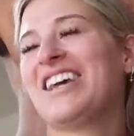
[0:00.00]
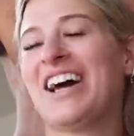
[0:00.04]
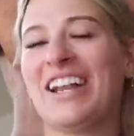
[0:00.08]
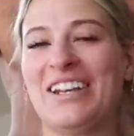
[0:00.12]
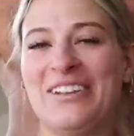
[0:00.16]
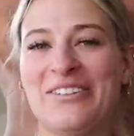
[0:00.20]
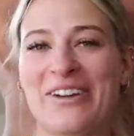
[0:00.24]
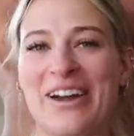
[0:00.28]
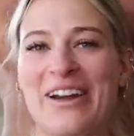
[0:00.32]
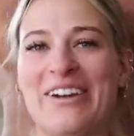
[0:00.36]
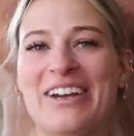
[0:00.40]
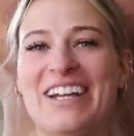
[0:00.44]

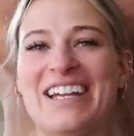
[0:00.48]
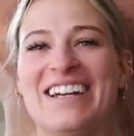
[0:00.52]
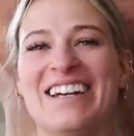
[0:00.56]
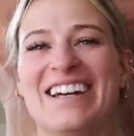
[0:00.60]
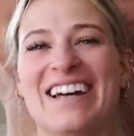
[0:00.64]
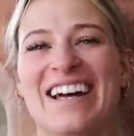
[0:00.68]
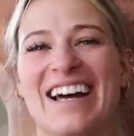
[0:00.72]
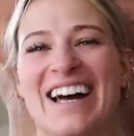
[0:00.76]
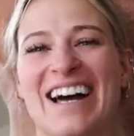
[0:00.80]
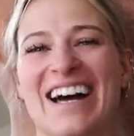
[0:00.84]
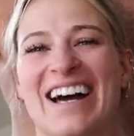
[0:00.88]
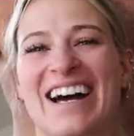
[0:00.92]
January.
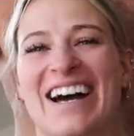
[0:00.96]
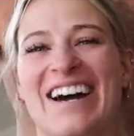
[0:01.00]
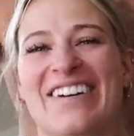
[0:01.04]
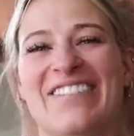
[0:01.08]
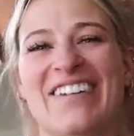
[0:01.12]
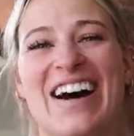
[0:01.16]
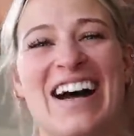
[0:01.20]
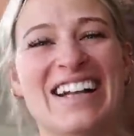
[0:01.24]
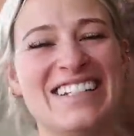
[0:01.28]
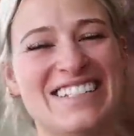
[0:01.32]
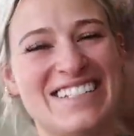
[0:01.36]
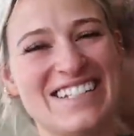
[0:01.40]

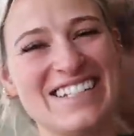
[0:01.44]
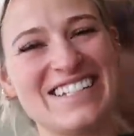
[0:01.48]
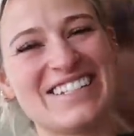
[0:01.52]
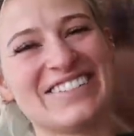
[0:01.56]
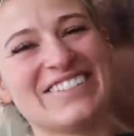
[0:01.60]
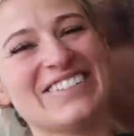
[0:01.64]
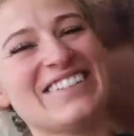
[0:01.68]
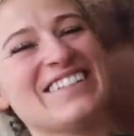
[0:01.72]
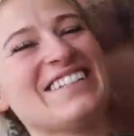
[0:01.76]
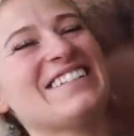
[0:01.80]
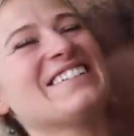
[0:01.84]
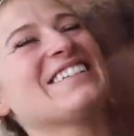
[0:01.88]
No. I should
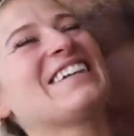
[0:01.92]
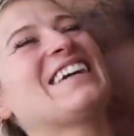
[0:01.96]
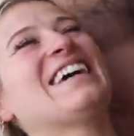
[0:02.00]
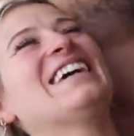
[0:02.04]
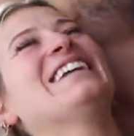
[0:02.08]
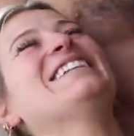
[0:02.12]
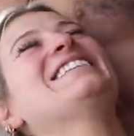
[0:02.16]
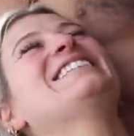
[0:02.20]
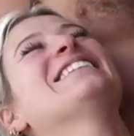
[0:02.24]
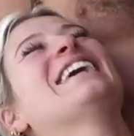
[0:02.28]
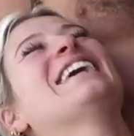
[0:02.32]
call your kid